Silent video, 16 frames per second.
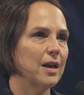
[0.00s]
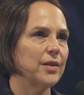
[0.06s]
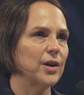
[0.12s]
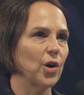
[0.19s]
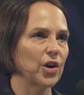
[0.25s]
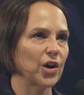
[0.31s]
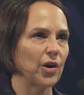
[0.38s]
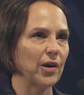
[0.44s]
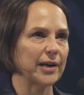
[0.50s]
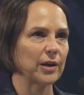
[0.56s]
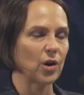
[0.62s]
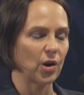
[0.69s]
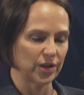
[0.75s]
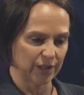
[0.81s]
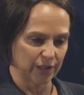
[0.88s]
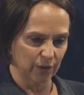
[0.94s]
The ongoing
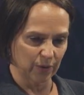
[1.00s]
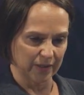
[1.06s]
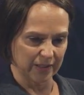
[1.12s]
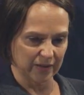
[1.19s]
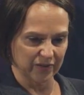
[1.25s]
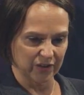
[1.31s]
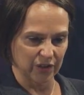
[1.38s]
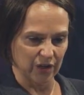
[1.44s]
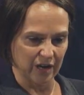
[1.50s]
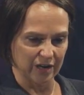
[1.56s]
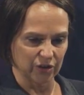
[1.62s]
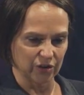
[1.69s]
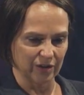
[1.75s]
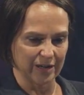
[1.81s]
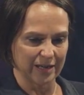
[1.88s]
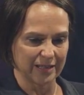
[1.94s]
consequence of
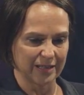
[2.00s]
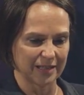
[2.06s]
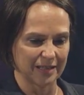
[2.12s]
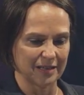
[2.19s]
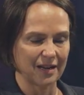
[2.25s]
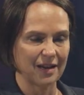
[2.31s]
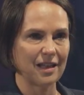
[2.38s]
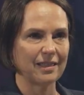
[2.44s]
surgeries,